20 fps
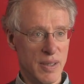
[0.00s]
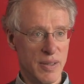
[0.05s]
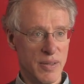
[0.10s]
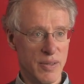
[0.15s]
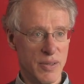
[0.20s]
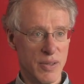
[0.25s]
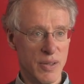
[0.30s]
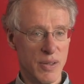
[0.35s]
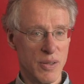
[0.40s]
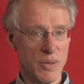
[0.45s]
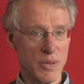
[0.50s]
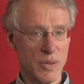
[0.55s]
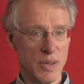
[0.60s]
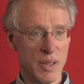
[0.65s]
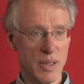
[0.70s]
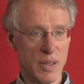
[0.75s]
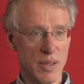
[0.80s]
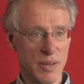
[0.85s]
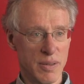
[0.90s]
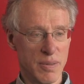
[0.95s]

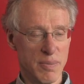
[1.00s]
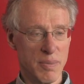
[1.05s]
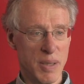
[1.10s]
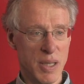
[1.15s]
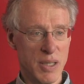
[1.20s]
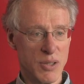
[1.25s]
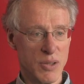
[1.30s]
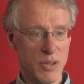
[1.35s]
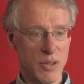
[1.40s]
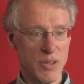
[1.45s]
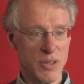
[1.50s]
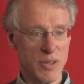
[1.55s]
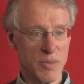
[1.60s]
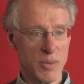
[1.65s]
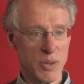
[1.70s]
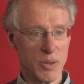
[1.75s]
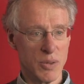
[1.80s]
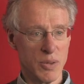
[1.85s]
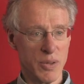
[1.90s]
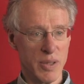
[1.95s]
So based on some
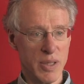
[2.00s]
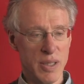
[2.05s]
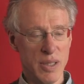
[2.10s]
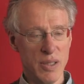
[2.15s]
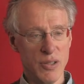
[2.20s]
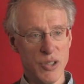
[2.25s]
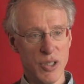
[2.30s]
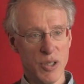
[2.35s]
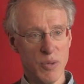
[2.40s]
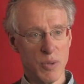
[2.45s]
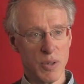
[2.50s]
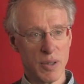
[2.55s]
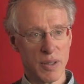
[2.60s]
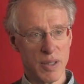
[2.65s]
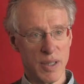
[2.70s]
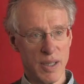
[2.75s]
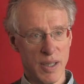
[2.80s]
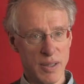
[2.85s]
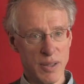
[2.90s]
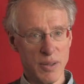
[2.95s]
old EEG work
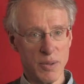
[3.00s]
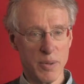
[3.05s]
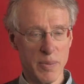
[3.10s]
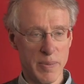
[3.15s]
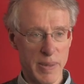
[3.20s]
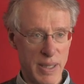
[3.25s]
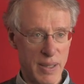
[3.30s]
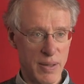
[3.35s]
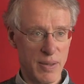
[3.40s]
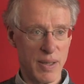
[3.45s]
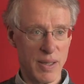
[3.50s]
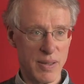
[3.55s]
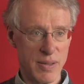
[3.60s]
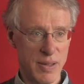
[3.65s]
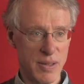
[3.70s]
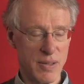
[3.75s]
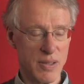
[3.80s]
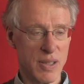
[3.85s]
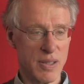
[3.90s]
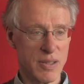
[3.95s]
that I knew about, I
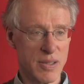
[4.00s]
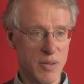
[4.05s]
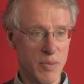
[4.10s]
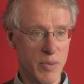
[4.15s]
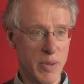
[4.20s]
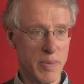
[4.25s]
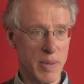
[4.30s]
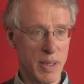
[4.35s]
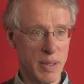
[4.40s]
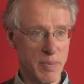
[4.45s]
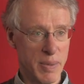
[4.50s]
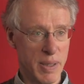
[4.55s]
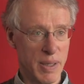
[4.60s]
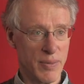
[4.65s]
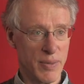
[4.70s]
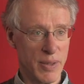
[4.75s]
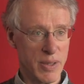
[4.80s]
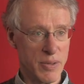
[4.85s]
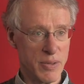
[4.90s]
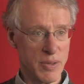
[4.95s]
suggested we might be
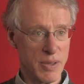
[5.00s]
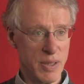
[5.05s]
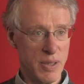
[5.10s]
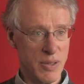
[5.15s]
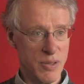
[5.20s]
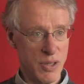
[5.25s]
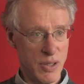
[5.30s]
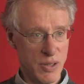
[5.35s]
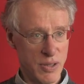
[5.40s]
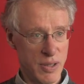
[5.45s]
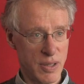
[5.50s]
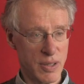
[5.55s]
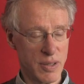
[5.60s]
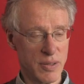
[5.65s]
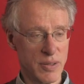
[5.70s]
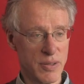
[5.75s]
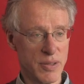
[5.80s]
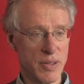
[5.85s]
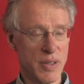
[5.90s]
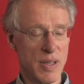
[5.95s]
able to use EEG
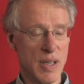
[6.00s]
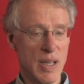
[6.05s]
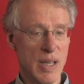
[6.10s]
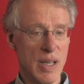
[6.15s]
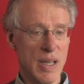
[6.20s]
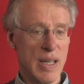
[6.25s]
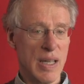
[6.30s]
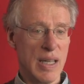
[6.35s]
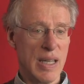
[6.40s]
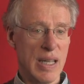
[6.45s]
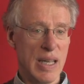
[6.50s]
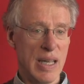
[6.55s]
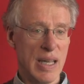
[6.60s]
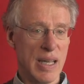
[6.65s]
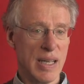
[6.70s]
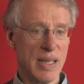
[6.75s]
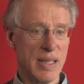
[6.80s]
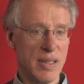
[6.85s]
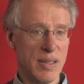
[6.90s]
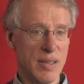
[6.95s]
signals,
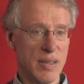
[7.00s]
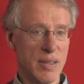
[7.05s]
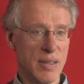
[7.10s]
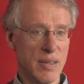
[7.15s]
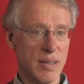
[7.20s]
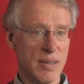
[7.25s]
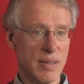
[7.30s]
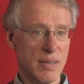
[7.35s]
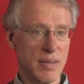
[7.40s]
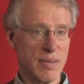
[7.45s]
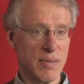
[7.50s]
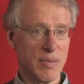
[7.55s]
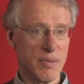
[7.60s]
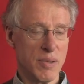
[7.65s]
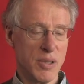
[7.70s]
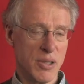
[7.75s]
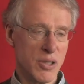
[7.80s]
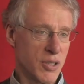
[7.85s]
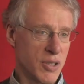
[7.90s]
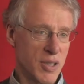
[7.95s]
and
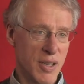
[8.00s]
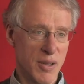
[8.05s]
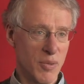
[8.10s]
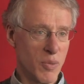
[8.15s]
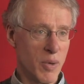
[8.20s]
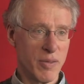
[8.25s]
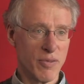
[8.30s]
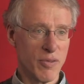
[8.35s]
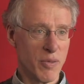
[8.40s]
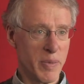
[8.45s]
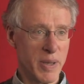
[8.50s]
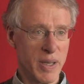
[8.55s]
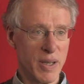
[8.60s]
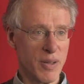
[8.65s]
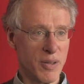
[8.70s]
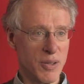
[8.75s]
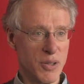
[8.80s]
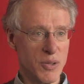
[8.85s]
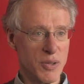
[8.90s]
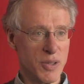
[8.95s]
we just kind of went from
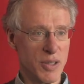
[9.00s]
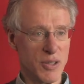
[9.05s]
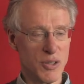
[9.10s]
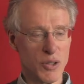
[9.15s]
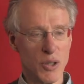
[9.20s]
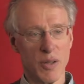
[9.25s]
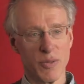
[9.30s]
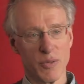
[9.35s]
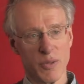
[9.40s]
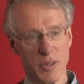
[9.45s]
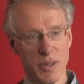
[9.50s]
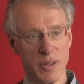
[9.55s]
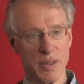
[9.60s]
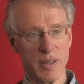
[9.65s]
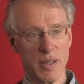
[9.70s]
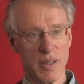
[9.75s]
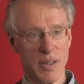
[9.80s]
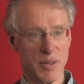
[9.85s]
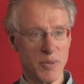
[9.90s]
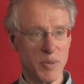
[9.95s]
there using software
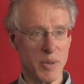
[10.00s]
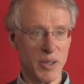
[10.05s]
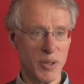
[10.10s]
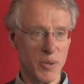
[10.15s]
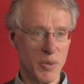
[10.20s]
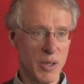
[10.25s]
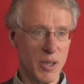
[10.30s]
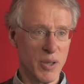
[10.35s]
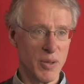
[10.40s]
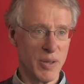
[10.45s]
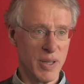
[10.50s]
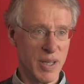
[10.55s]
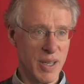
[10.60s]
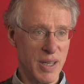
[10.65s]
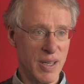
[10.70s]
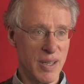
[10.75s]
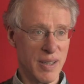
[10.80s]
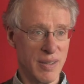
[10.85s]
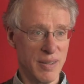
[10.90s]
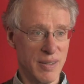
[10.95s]
and hardware that we already
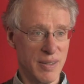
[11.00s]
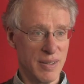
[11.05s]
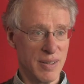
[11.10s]
had